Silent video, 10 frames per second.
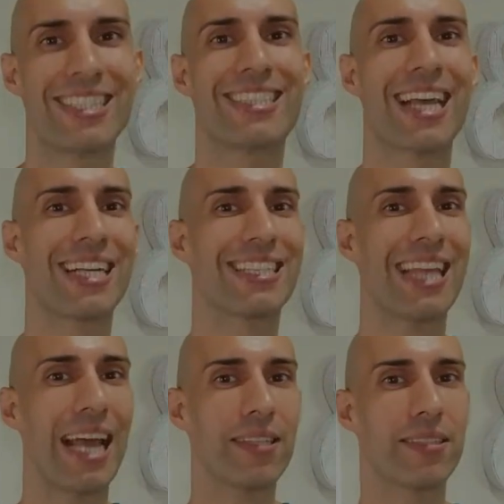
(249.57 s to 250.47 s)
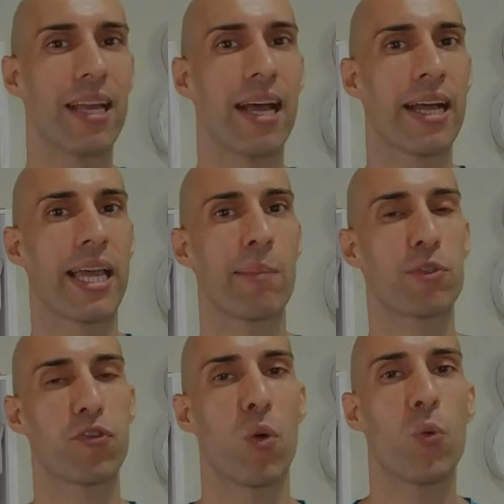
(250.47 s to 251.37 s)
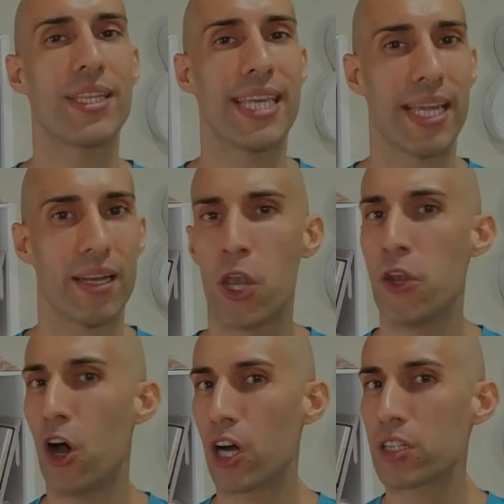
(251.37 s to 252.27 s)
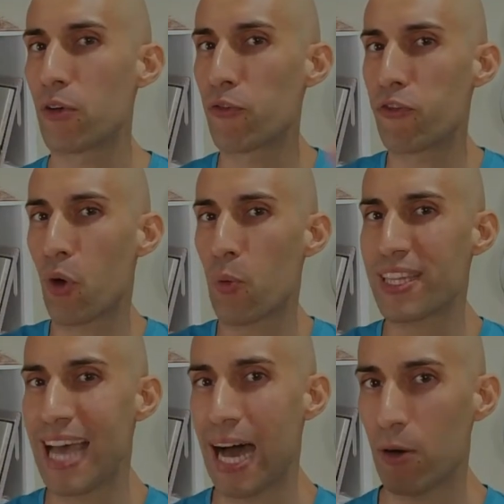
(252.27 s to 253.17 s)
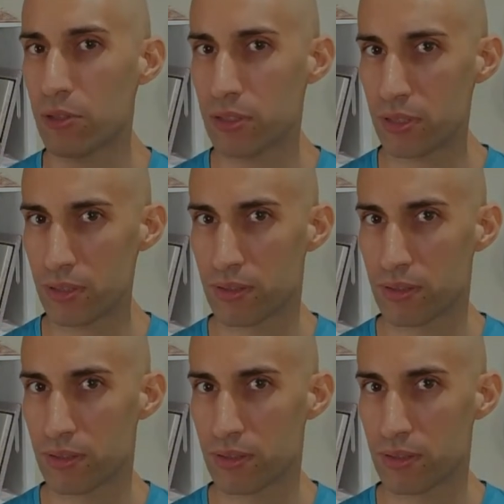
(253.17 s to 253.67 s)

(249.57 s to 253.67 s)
Success comes from within, not from without.